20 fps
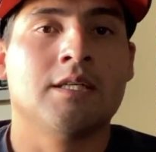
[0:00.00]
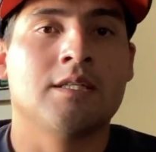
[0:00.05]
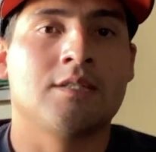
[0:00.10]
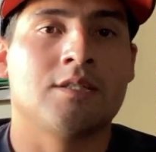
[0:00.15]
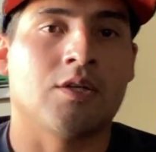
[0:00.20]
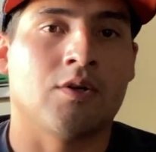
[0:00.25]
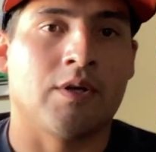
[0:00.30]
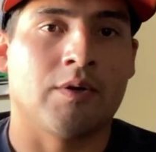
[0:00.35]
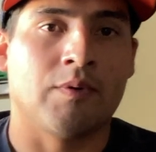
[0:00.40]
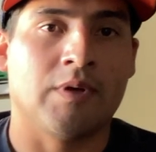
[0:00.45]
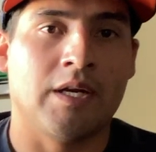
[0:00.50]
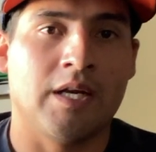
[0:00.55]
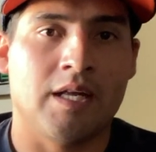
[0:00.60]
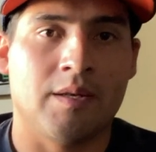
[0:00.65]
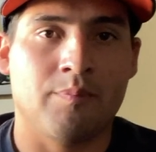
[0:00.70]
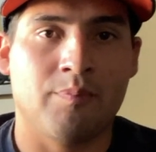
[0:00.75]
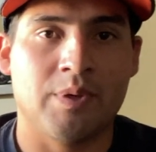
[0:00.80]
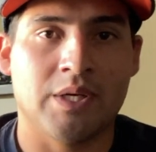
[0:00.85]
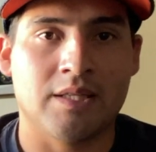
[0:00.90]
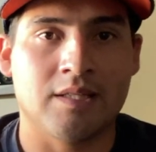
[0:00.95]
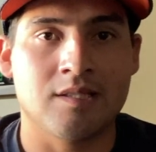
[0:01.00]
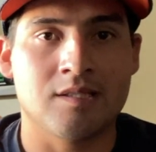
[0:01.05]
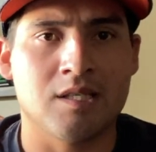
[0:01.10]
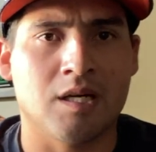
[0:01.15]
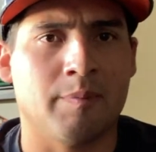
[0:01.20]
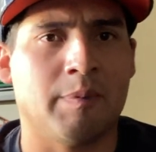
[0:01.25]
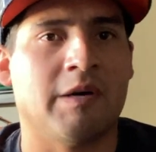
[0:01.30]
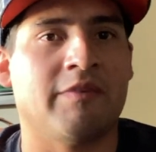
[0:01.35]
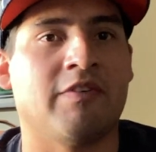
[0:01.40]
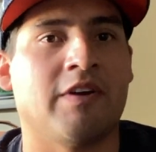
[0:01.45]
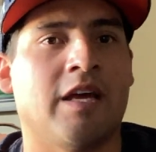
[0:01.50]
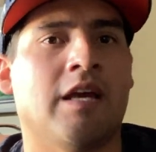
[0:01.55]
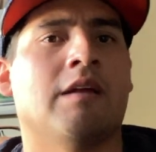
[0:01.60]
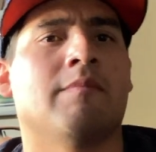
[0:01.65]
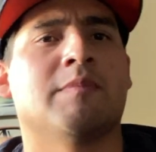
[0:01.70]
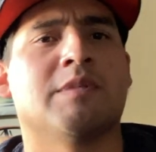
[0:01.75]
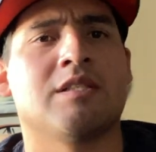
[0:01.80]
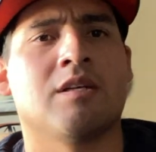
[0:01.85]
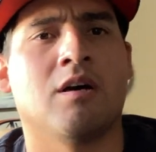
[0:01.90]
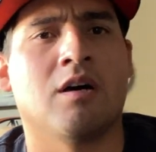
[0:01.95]
So I went ahead and picked these up off of
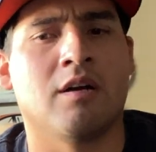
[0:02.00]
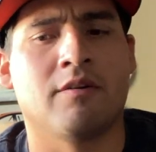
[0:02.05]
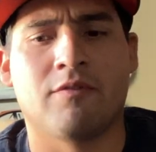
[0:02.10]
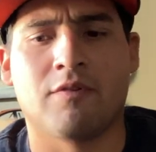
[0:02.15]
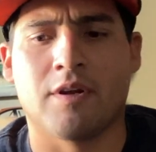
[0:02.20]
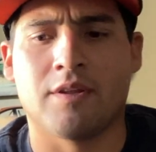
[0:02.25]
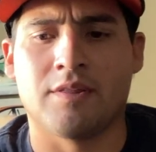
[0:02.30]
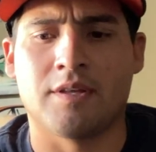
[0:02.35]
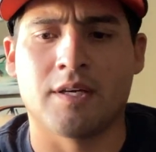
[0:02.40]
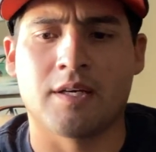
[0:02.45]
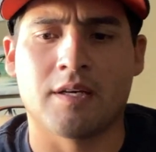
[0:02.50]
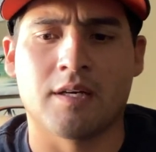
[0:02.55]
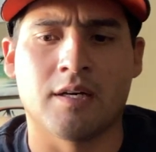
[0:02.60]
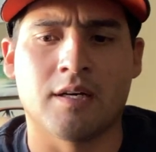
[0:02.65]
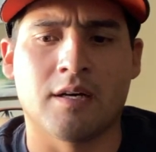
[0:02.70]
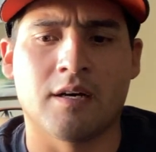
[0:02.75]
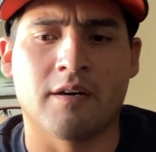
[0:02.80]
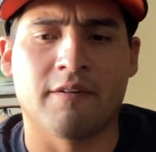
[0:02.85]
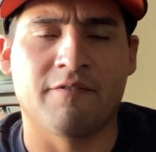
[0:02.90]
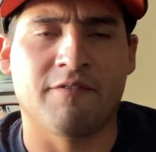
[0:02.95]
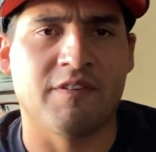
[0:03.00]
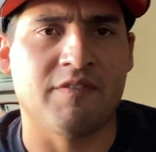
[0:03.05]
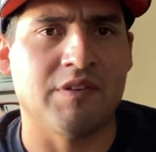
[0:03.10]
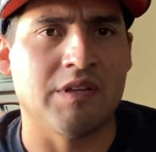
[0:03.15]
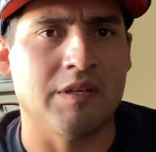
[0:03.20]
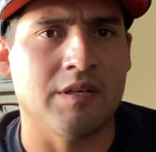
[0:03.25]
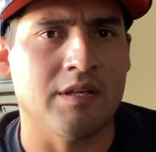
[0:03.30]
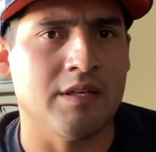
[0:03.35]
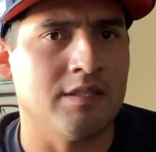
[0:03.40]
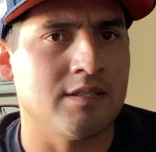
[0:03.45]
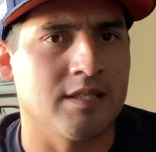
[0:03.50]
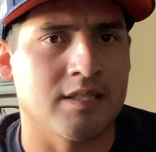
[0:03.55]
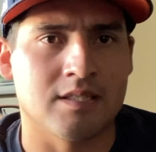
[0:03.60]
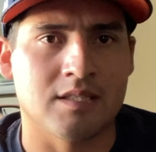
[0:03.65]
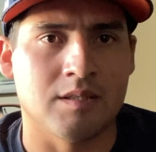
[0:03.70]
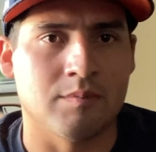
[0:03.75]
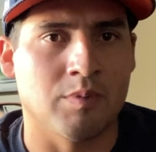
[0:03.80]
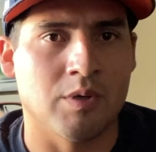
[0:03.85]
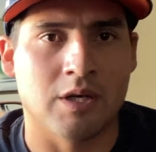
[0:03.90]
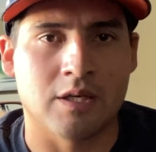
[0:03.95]
Amazon for I think 50,
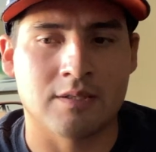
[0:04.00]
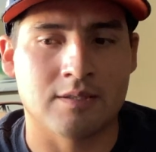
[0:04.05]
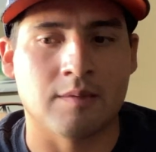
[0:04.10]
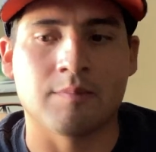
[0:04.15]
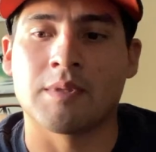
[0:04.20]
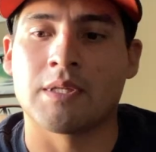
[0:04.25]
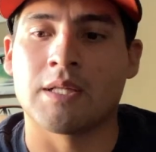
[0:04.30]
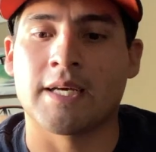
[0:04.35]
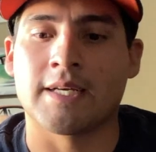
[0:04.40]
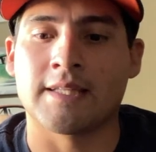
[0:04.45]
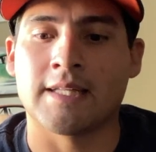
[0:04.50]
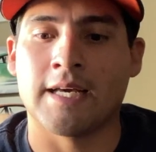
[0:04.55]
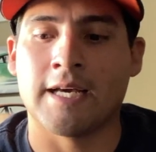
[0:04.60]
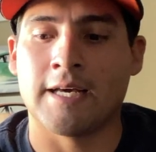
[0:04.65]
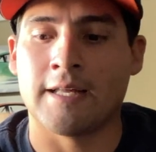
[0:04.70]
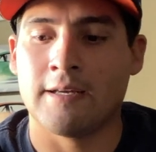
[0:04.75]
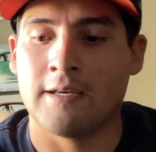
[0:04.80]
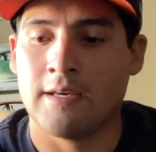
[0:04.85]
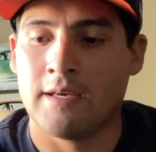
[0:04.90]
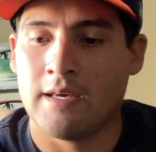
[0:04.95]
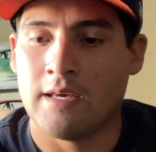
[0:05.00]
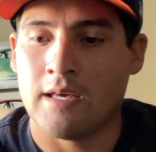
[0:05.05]
60 bucks, something like that.